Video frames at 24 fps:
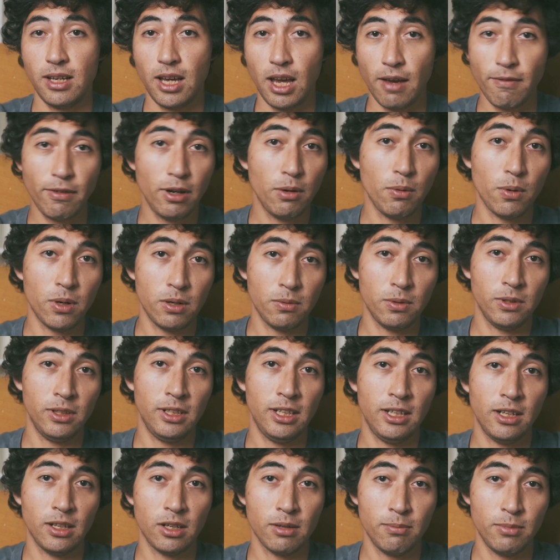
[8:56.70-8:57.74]
Everyone will
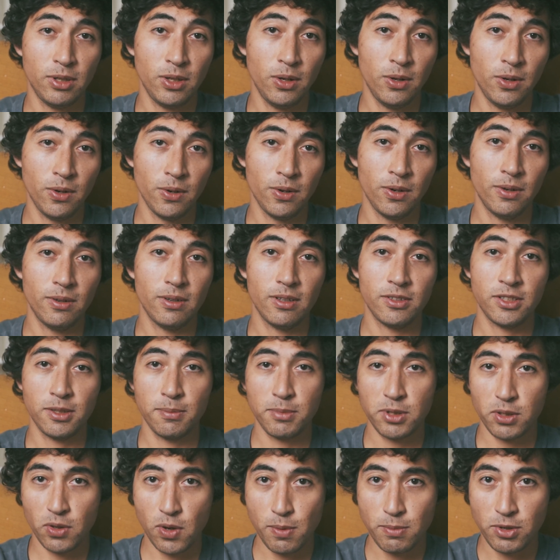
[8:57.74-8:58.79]
need a computer, a
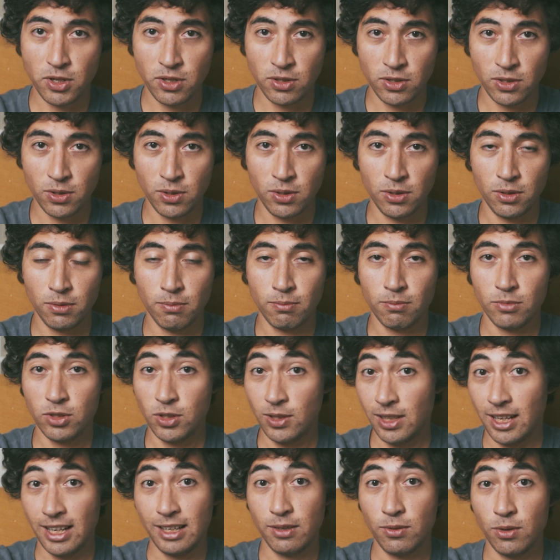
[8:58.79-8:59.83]
subscription to
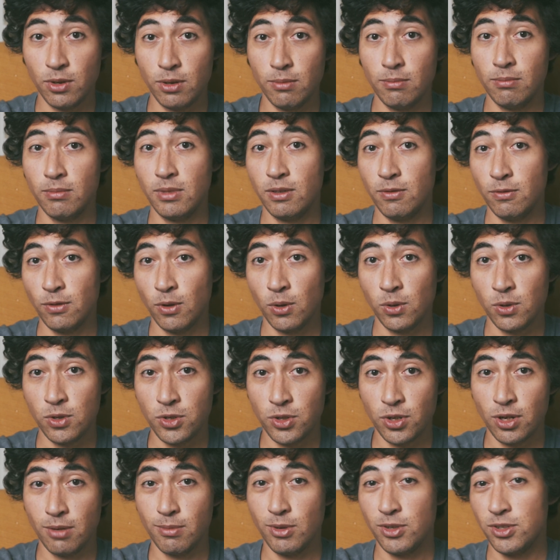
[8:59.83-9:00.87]
Lightroom and
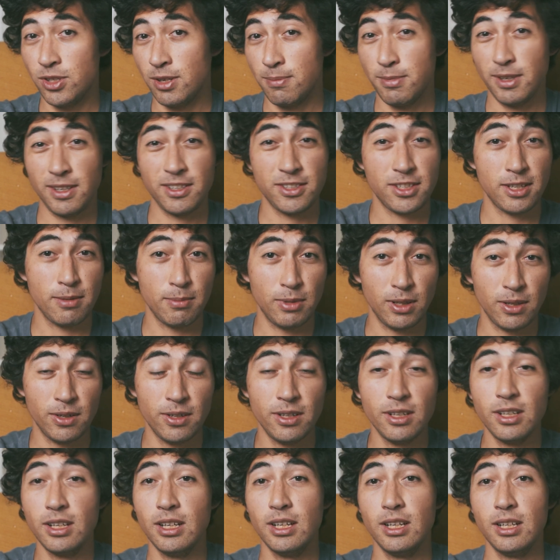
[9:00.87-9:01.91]
Photoshop or something
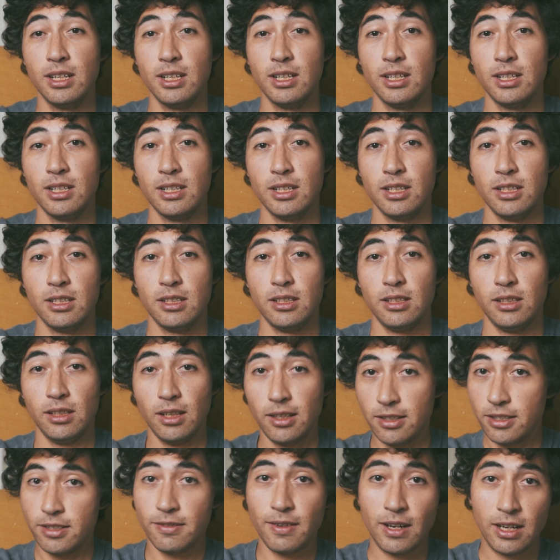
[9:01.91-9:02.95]
similar.
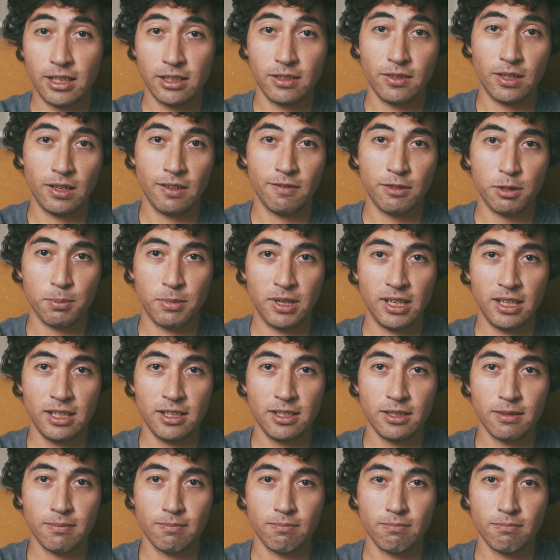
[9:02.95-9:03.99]
Lots of hard drive
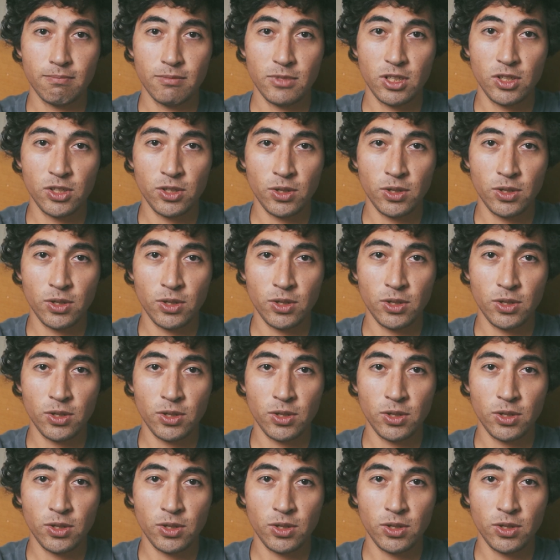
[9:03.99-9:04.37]
space to